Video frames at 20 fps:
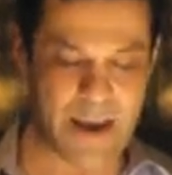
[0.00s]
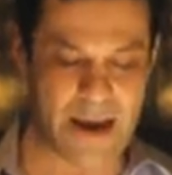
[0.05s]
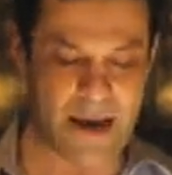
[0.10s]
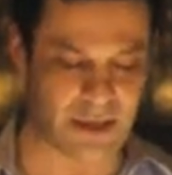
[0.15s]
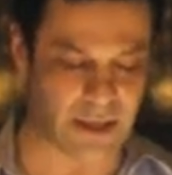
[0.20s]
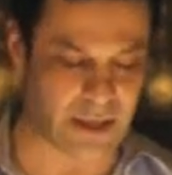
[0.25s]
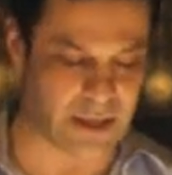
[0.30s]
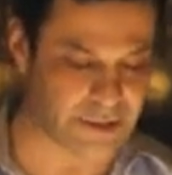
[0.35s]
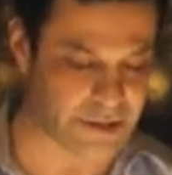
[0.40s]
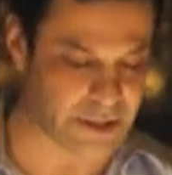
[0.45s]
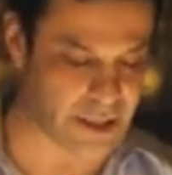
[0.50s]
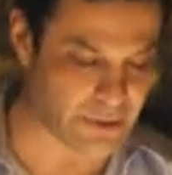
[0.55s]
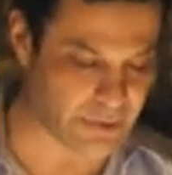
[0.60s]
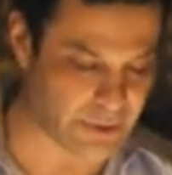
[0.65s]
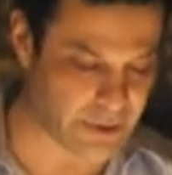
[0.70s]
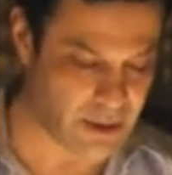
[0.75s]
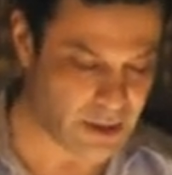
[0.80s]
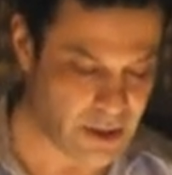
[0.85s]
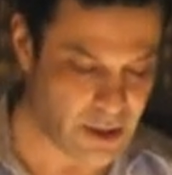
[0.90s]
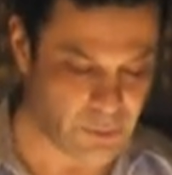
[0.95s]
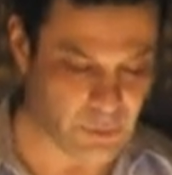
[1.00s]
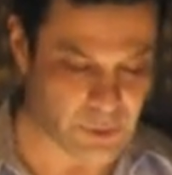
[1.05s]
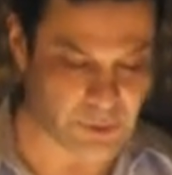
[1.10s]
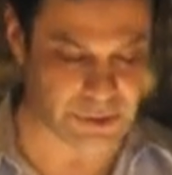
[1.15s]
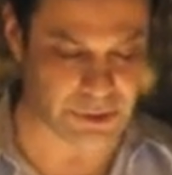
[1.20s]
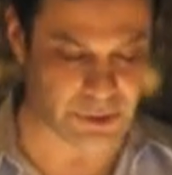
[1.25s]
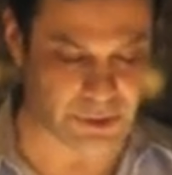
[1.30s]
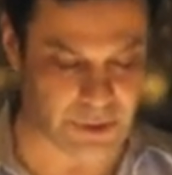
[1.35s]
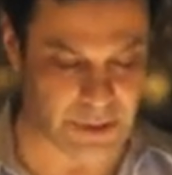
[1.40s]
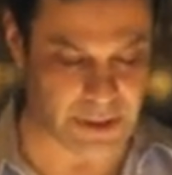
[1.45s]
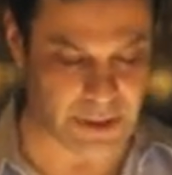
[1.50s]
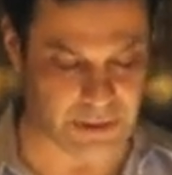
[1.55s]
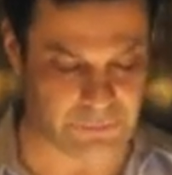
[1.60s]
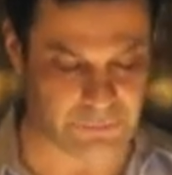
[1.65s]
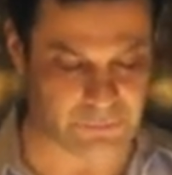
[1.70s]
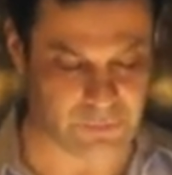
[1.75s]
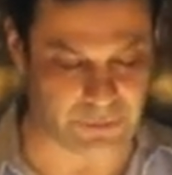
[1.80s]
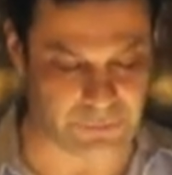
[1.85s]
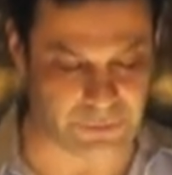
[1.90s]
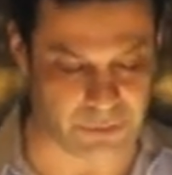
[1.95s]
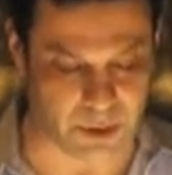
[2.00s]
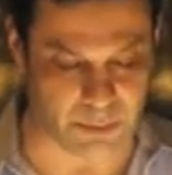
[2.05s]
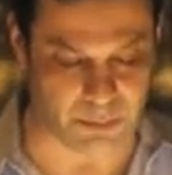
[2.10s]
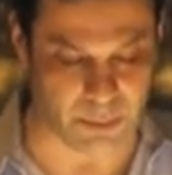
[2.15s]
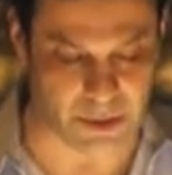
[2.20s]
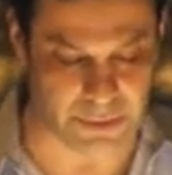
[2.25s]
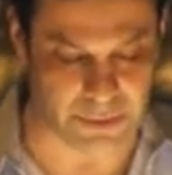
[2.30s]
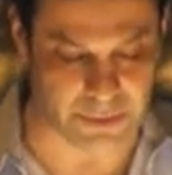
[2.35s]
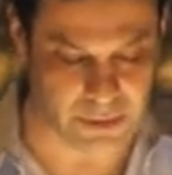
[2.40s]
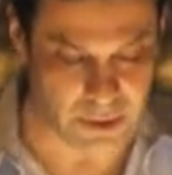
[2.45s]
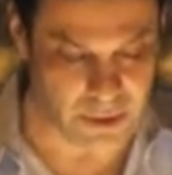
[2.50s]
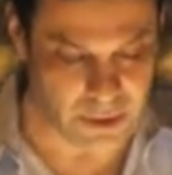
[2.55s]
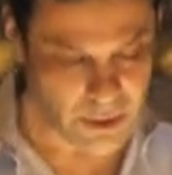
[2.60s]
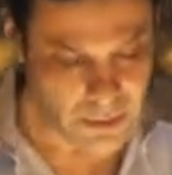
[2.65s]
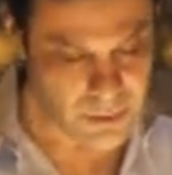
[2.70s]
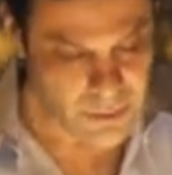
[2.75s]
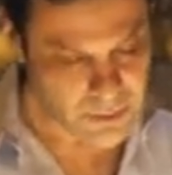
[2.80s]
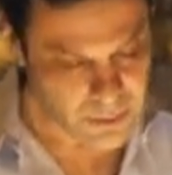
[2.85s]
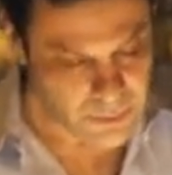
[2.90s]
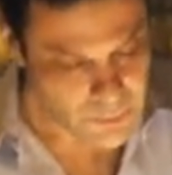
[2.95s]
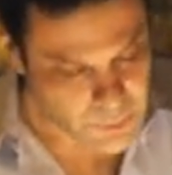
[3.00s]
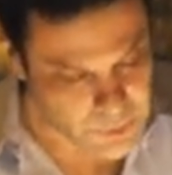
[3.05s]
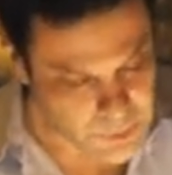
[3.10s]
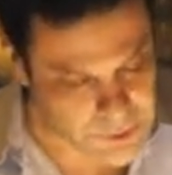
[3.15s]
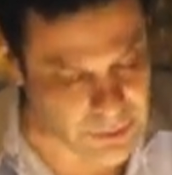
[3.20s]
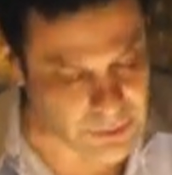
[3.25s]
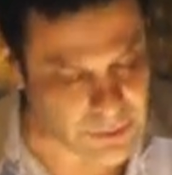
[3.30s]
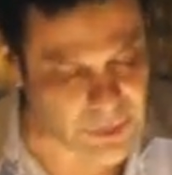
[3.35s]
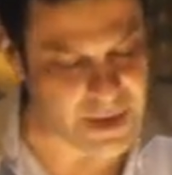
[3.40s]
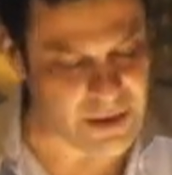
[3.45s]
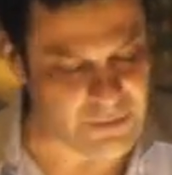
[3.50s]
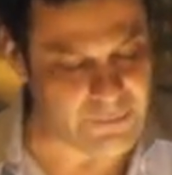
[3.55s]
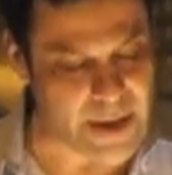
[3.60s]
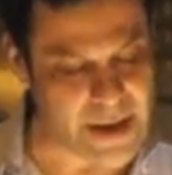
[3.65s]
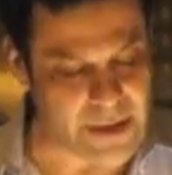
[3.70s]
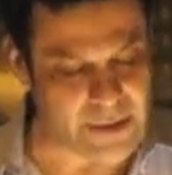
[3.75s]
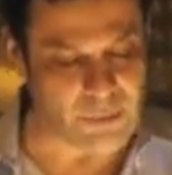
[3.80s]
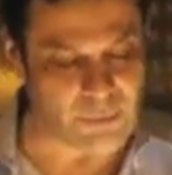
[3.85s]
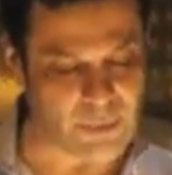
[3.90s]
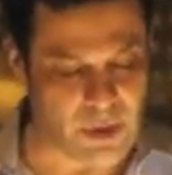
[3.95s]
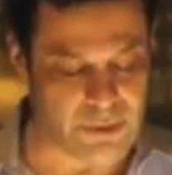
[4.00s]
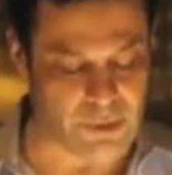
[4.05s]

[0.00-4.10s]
A man like Jerry would certainly have made